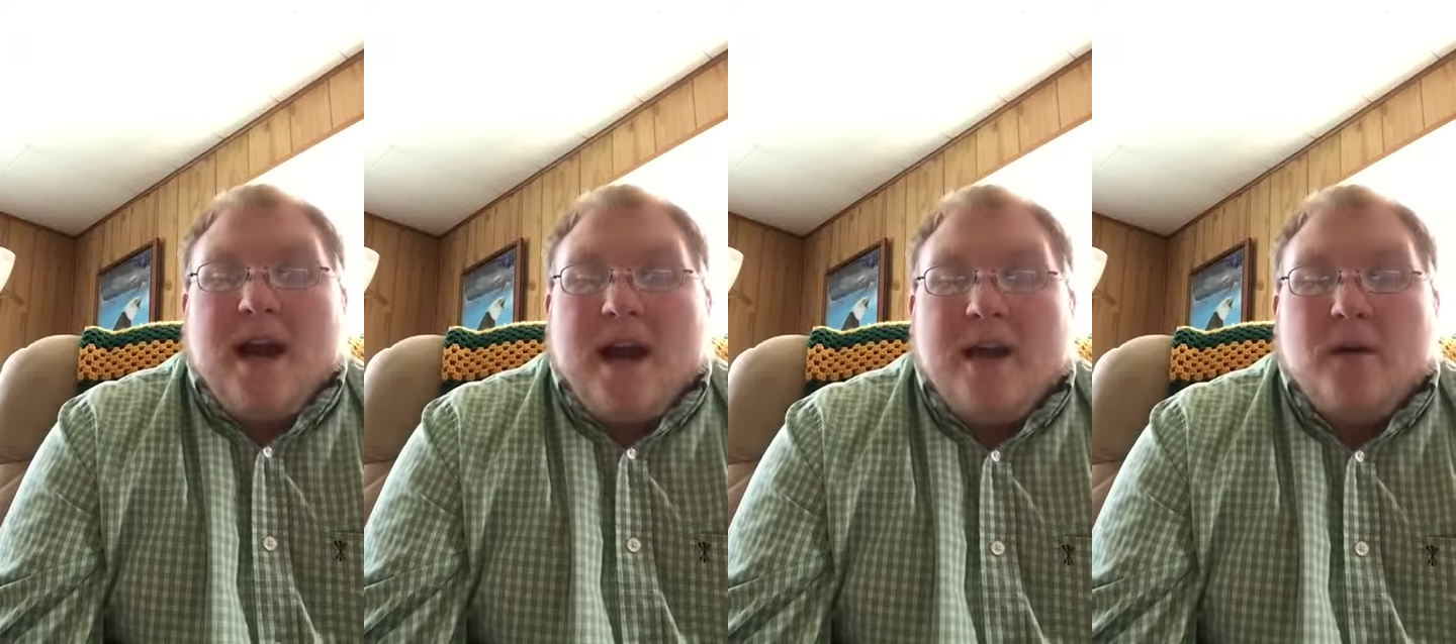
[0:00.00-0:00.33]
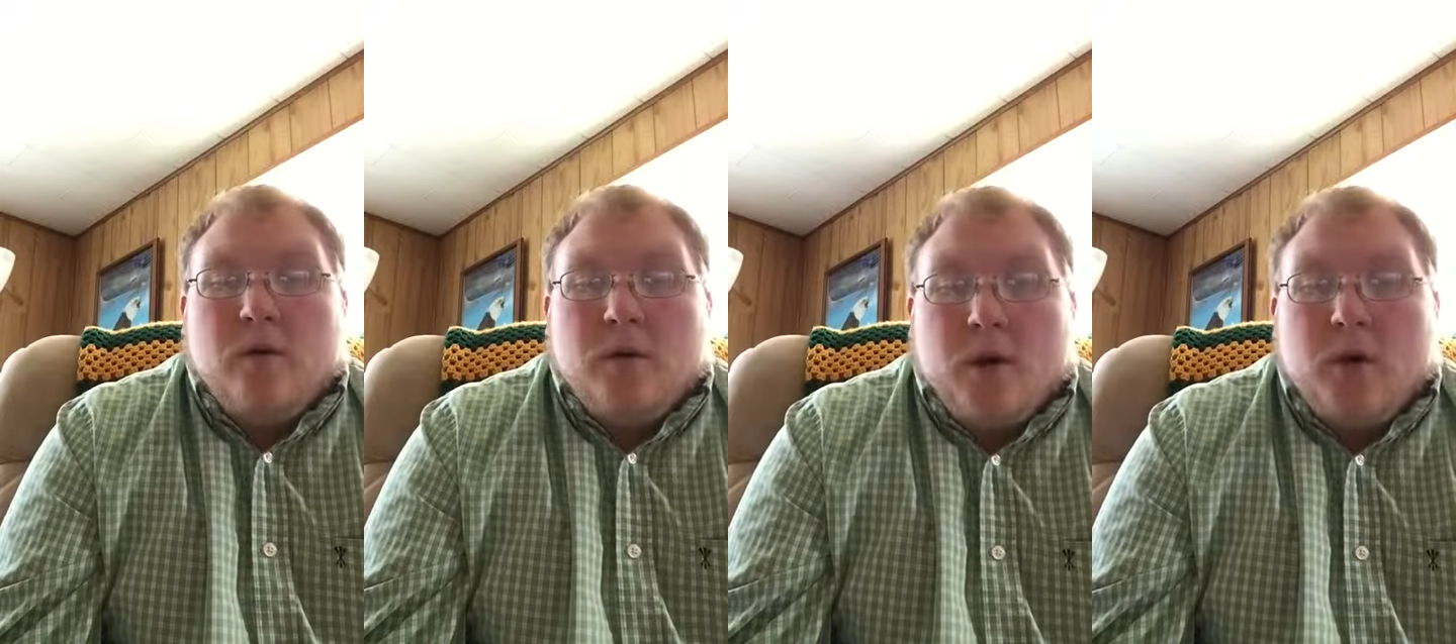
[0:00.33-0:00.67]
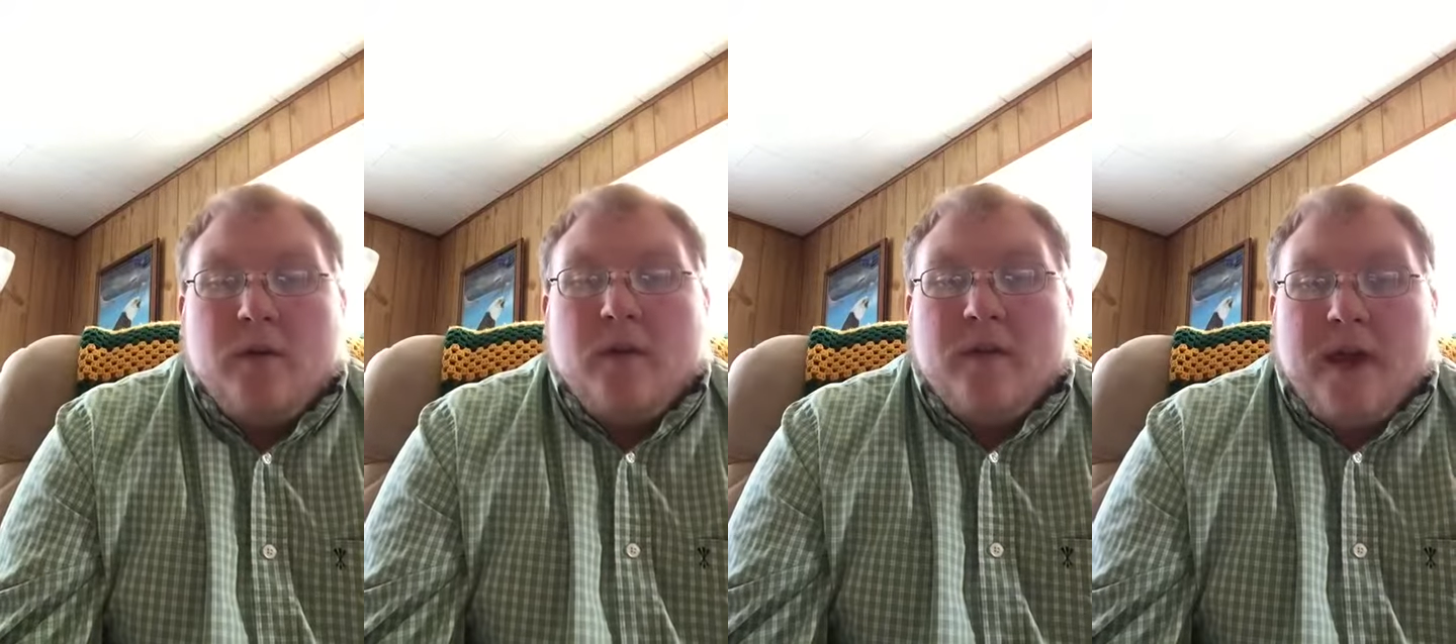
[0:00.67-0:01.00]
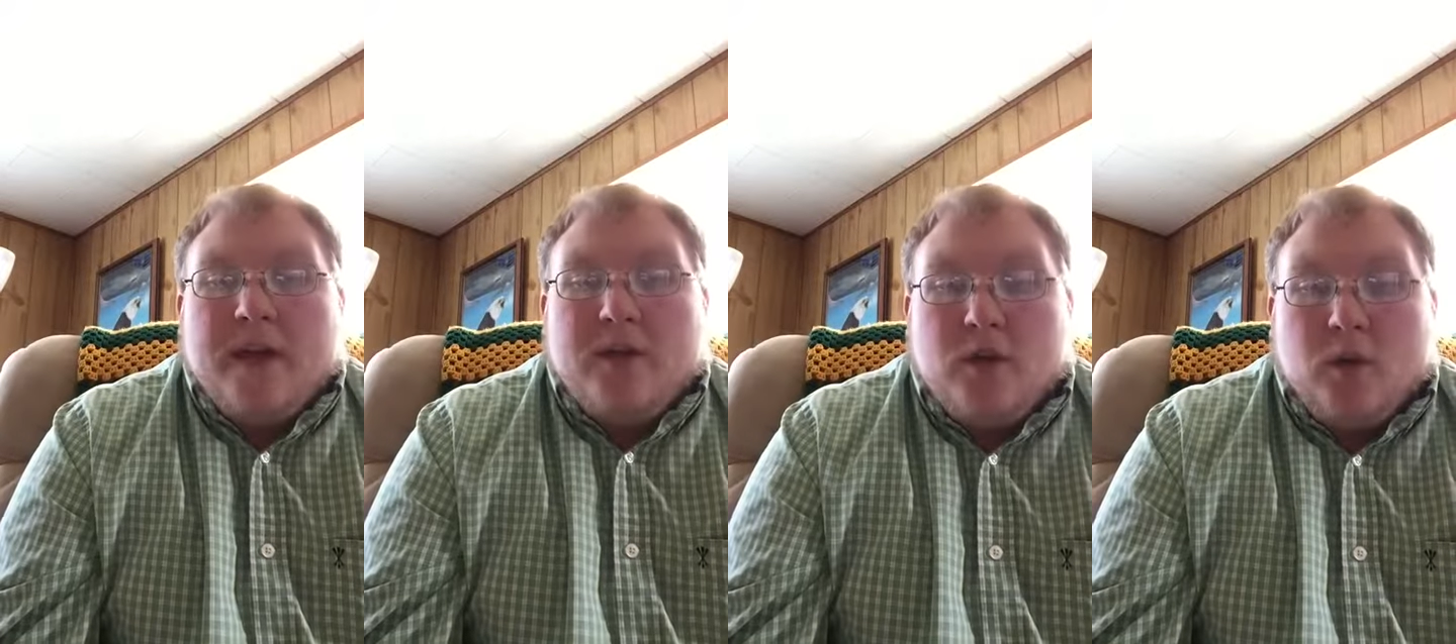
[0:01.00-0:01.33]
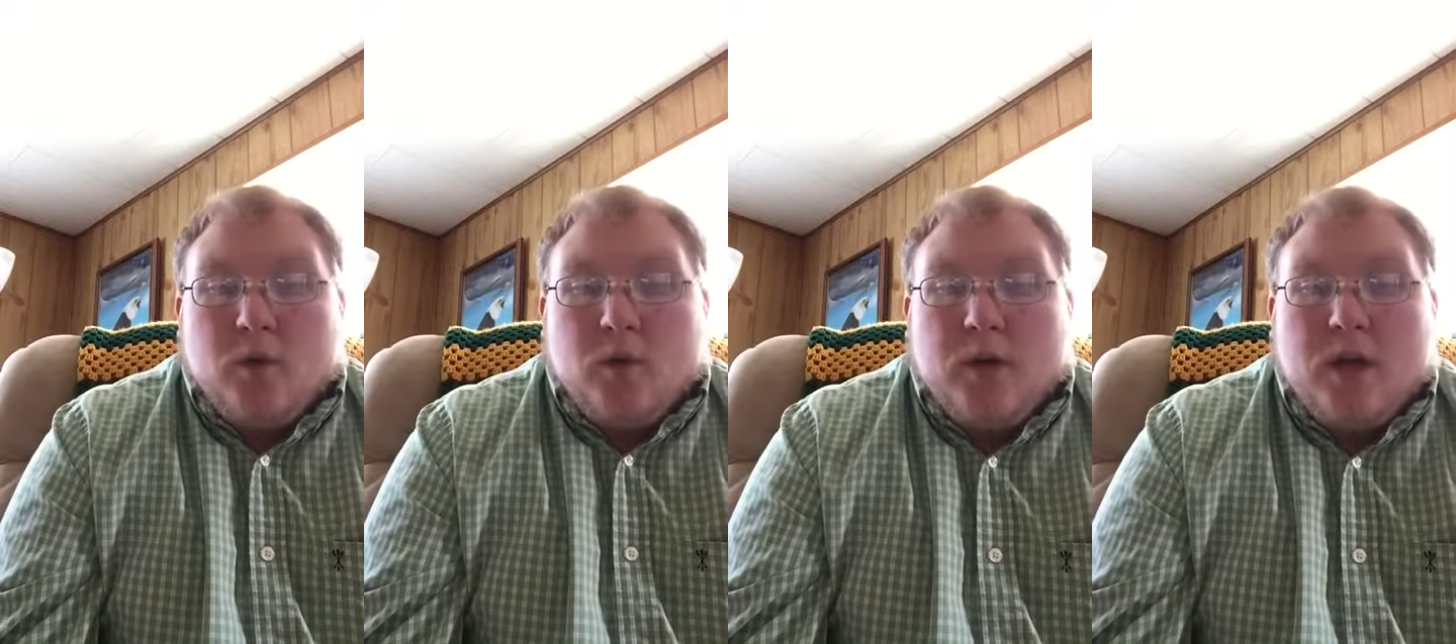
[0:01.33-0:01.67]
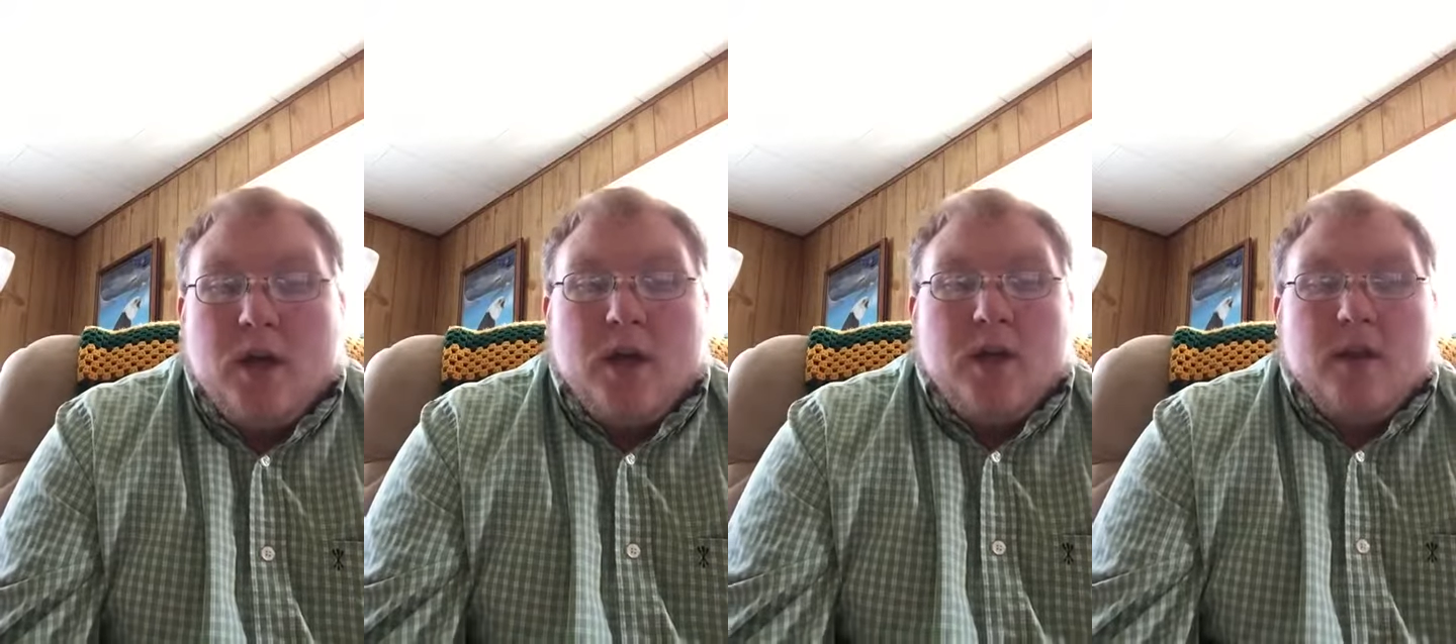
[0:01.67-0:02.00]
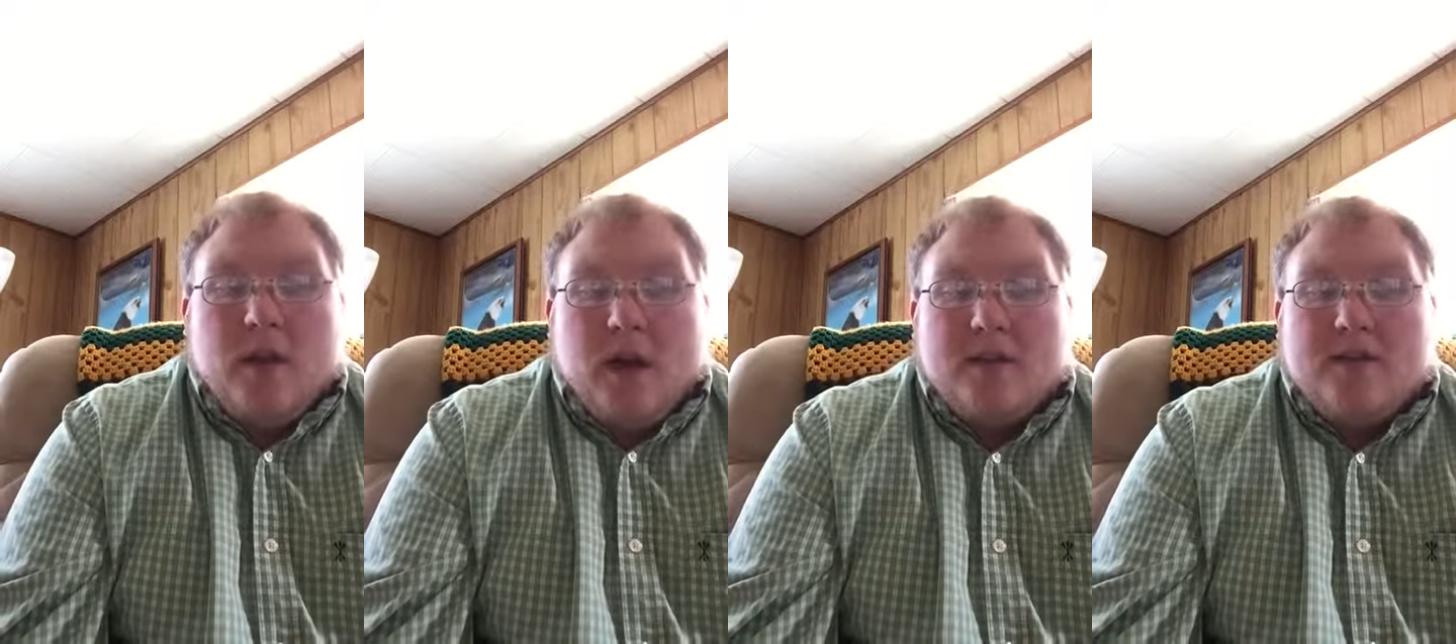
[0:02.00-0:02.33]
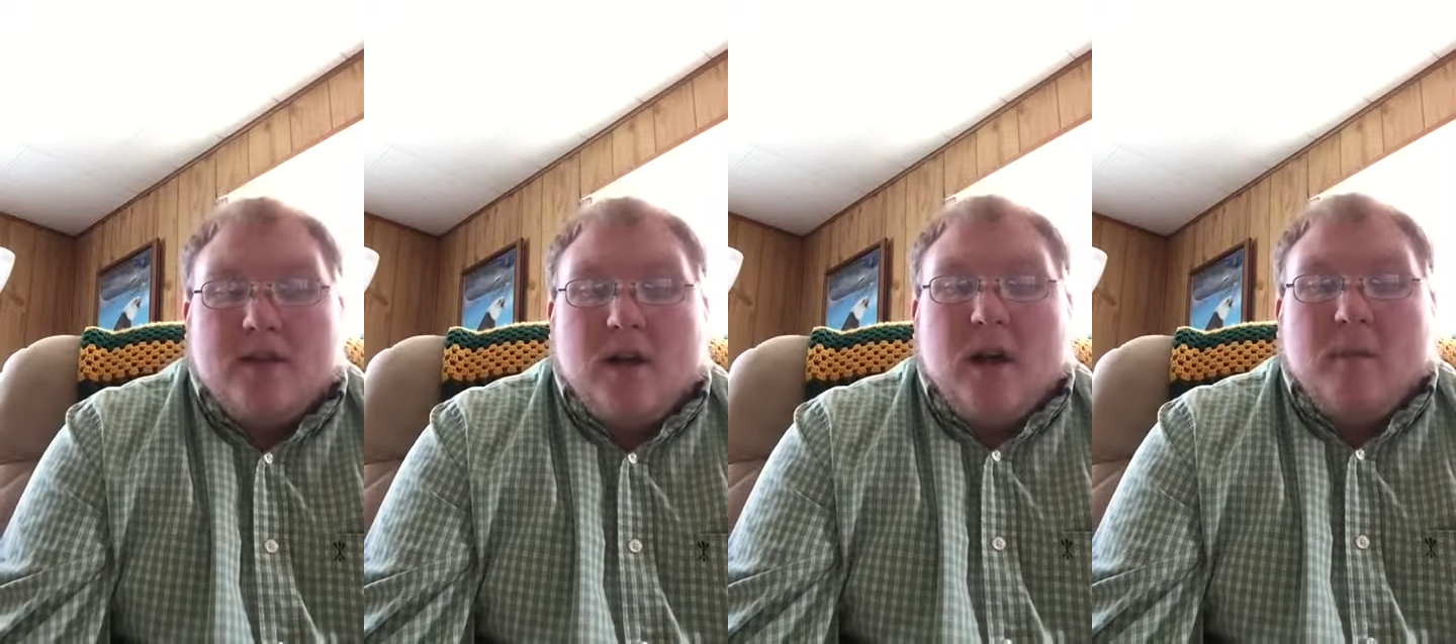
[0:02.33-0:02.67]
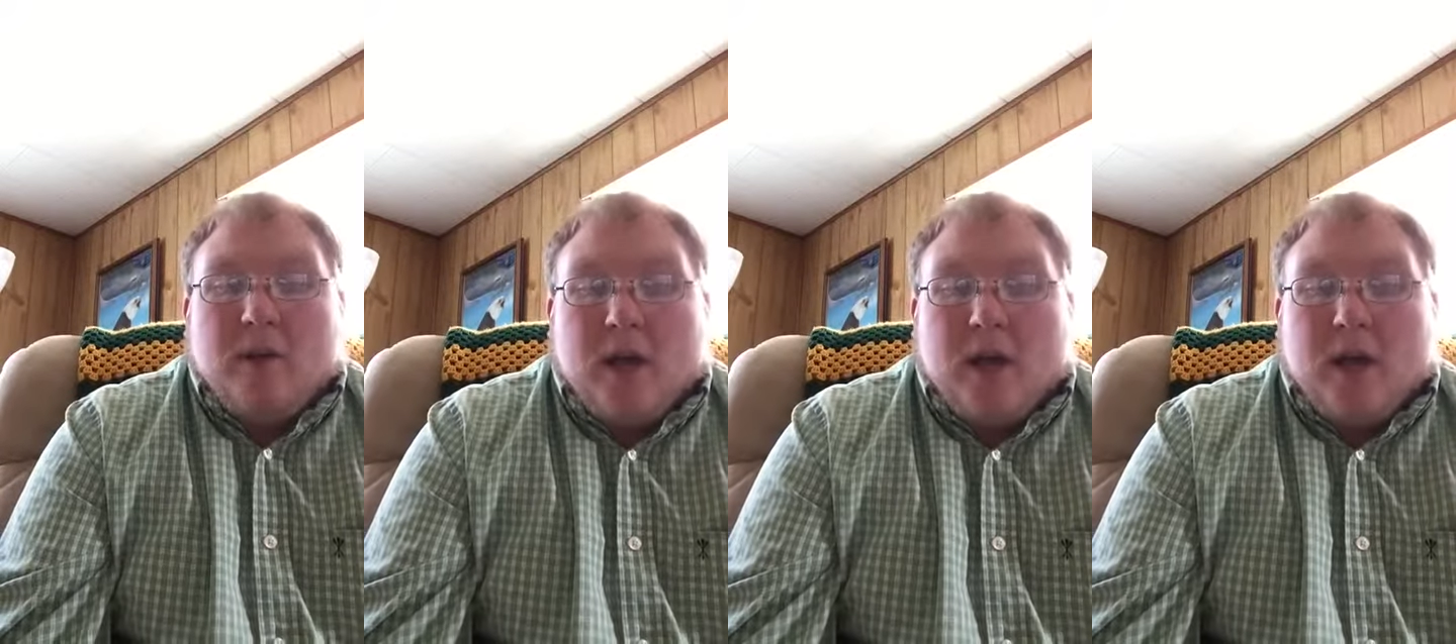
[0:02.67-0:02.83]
I don't know that they do, thus a